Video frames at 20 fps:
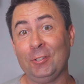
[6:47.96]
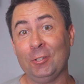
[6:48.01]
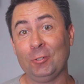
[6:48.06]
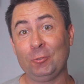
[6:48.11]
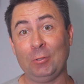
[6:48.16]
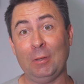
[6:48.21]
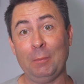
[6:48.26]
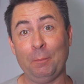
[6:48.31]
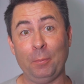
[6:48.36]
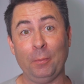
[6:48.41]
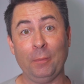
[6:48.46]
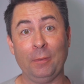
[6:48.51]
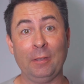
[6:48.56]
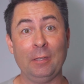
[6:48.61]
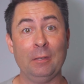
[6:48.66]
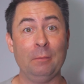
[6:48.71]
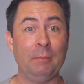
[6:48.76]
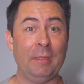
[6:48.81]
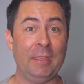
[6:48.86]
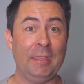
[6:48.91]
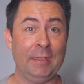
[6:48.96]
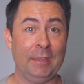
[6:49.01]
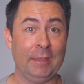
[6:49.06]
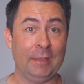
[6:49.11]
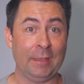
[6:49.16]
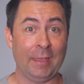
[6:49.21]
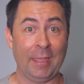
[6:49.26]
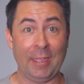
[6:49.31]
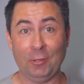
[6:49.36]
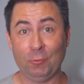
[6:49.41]
your trip can make
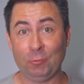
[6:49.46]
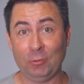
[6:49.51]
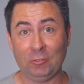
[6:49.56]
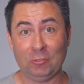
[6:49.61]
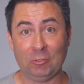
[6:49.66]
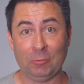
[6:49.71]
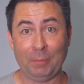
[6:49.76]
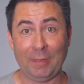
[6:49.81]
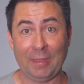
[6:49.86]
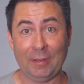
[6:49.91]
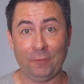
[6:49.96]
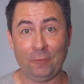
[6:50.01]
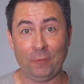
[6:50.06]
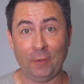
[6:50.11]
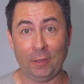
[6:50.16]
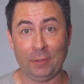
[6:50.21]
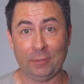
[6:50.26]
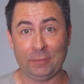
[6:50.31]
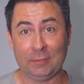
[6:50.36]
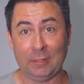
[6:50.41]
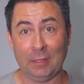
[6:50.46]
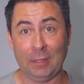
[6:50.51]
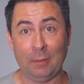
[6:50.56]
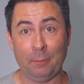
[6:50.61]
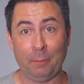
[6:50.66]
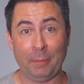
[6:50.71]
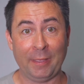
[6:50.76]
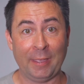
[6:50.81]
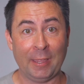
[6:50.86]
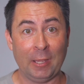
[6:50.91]
entering Japan faster
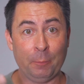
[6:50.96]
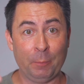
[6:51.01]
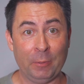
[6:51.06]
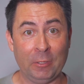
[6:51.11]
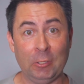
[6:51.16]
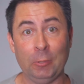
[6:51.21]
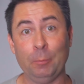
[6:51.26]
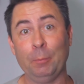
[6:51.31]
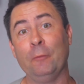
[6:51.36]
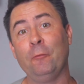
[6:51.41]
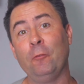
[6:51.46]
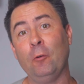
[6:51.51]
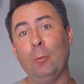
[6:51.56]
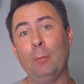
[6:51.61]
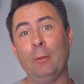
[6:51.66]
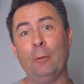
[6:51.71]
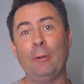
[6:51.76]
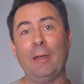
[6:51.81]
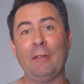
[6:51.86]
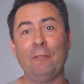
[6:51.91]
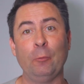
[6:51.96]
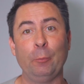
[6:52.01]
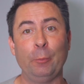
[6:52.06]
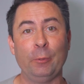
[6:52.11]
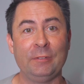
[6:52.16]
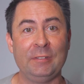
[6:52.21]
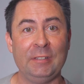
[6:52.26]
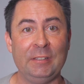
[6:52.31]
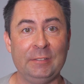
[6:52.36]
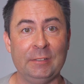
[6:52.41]
by helping you perform arrival
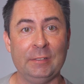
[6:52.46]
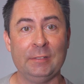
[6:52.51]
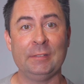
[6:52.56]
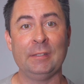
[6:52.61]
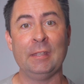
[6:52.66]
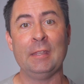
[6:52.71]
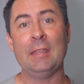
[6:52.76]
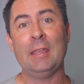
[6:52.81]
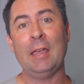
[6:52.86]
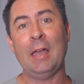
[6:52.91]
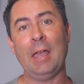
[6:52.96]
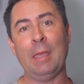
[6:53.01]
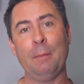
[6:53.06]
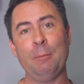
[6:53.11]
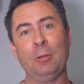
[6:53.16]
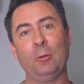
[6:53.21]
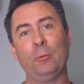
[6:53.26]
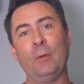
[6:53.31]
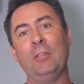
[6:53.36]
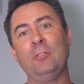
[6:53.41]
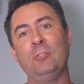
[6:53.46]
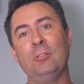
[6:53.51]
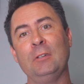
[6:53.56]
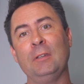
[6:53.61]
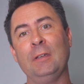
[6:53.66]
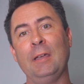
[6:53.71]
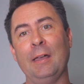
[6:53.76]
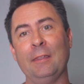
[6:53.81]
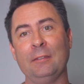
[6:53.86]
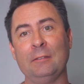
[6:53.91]
procedures at immigration
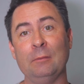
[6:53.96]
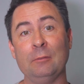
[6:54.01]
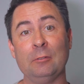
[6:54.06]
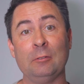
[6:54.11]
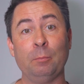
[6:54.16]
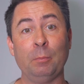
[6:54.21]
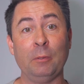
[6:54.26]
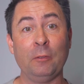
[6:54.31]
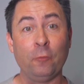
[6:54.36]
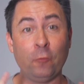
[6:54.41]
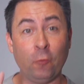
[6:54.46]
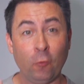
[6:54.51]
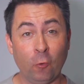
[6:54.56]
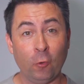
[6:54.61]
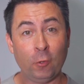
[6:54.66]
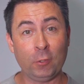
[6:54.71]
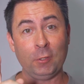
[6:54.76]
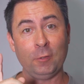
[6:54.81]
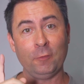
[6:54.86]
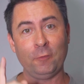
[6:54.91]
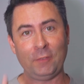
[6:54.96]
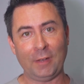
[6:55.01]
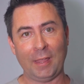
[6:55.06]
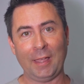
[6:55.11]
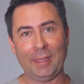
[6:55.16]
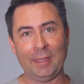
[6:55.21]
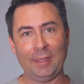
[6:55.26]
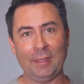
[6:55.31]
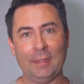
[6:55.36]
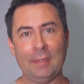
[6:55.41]
and customs before you
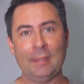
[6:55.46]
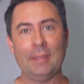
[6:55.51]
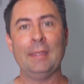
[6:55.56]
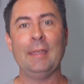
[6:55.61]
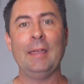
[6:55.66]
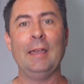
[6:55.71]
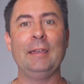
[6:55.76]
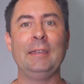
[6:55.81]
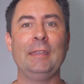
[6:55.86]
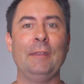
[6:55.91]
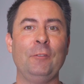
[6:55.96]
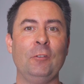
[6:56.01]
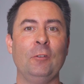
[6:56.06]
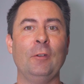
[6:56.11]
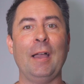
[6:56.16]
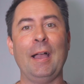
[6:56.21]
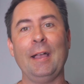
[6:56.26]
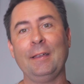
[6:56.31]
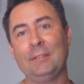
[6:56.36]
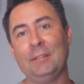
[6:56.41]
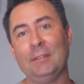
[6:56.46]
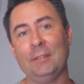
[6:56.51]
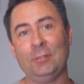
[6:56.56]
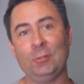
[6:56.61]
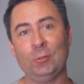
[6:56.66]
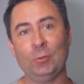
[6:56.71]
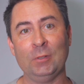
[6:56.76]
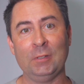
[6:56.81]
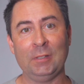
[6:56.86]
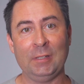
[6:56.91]
fly, and give you access
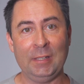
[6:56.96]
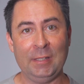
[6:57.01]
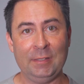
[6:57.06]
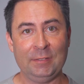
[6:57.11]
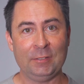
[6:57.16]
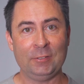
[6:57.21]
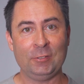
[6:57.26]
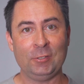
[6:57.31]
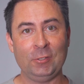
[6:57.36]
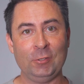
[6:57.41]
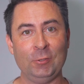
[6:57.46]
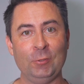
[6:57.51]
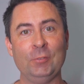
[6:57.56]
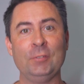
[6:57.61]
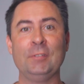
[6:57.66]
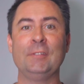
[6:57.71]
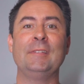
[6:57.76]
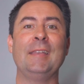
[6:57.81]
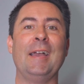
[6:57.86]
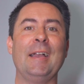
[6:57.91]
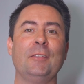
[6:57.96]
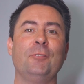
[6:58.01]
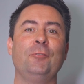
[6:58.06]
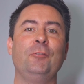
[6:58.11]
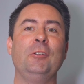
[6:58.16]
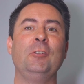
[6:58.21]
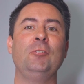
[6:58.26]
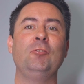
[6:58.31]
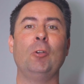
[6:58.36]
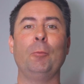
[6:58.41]
to an easy-to-use
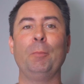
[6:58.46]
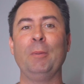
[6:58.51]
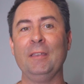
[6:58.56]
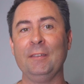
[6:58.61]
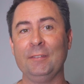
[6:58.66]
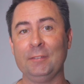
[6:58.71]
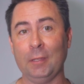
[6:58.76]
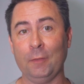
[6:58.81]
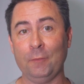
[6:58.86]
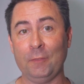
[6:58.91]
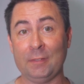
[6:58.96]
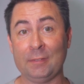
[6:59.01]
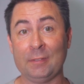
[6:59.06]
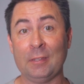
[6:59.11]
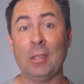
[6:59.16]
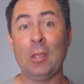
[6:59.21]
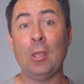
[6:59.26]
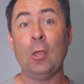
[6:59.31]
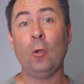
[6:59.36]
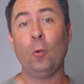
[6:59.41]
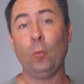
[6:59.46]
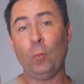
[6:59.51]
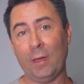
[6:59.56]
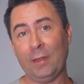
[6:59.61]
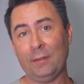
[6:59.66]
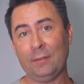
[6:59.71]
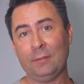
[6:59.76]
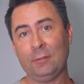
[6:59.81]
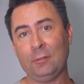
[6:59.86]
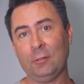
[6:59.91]
tax-free shopping service
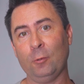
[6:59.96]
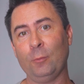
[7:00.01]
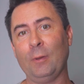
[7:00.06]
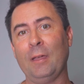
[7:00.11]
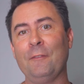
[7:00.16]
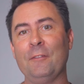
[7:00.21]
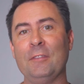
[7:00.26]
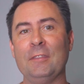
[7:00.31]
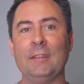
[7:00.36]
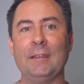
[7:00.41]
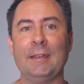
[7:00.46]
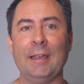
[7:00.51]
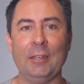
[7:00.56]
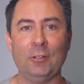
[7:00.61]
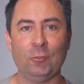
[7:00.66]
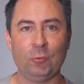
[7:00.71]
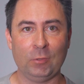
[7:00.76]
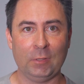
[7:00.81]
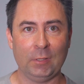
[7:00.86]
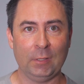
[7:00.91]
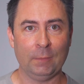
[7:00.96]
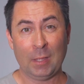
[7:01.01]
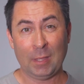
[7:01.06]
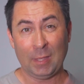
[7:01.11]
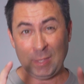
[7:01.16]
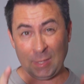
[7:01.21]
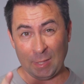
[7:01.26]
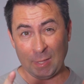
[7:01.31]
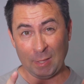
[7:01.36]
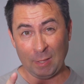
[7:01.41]
once you arrive in the country.
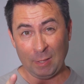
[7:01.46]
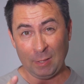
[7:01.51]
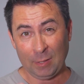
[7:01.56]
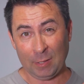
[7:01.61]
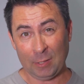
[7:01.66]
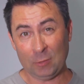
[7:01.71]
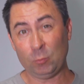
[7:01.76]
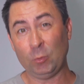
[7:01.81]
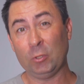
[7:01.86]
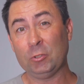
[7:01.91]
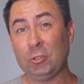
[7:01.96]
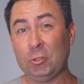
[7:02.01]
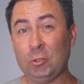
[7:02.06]
Here is what to